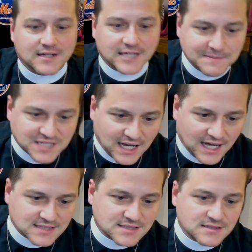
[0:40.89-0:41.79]
keeps
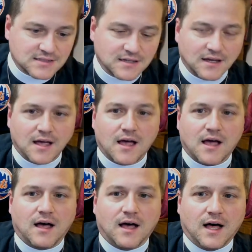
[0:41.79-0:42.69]
us
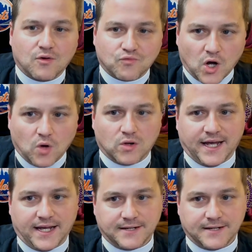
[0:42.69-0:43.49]
a rolling.